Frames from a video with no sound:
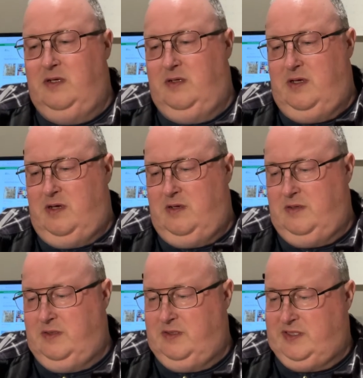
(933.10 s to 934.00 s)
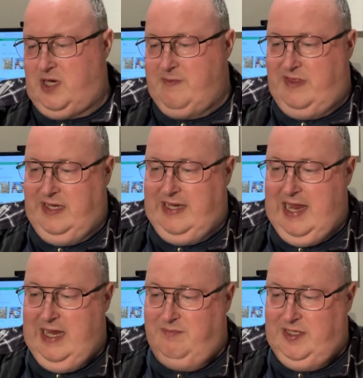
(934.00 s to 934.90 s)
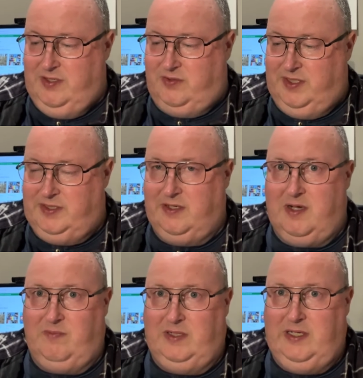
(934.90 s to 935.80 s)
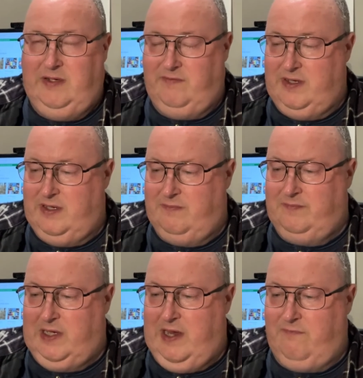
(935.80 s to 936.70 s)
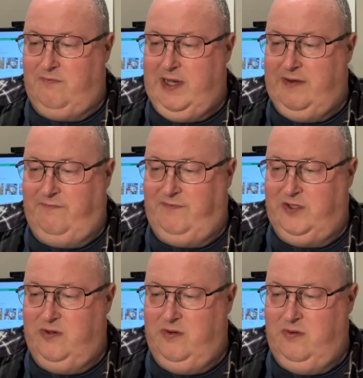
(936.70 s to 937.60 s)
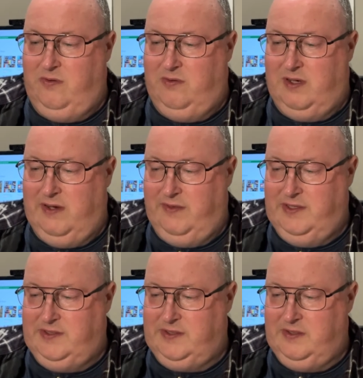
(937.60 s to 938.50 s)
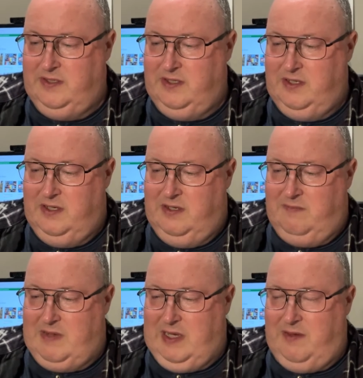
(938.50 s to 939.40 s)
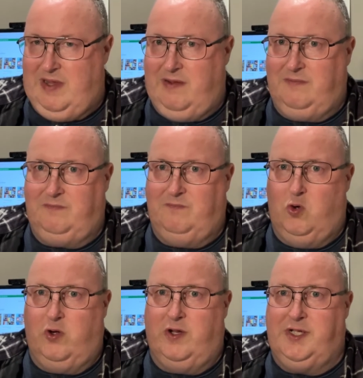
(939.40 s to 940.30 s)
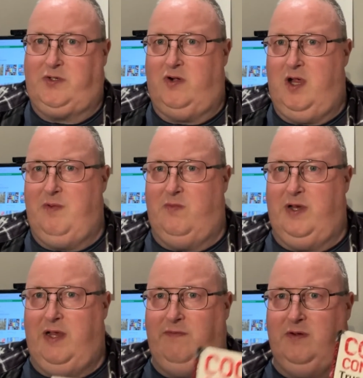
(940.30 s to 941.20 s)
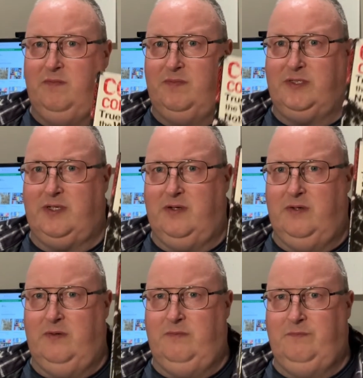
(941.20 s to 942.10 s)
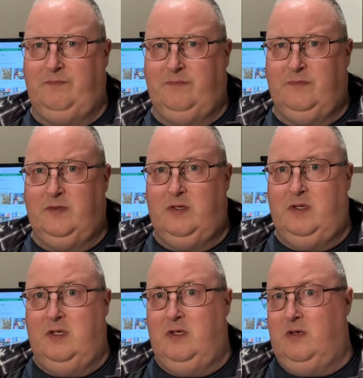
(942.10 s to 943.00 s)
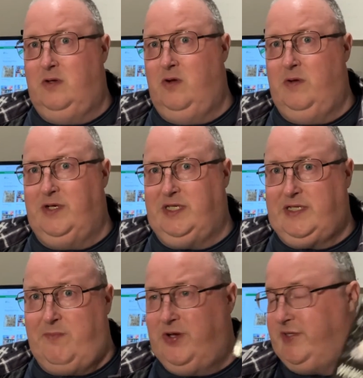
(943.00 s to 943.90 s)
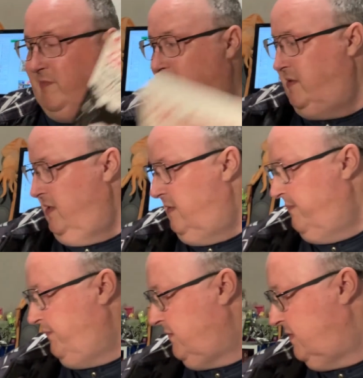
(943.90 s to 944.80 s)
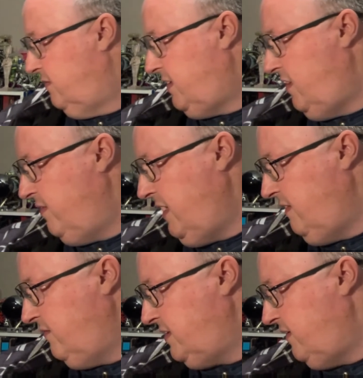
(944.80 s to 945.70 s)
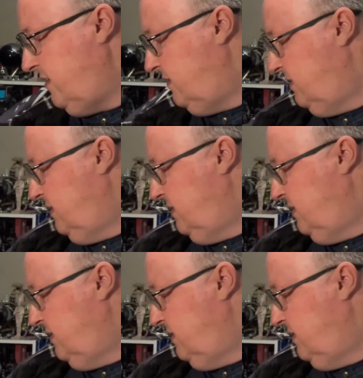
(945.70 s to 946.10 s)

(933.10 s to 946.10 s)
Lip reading: This type of thing can be interesting, I believe. I read a few like this, mainly about organised crime and what have you, so who knows, it's a possibility. Okay, we're getting to the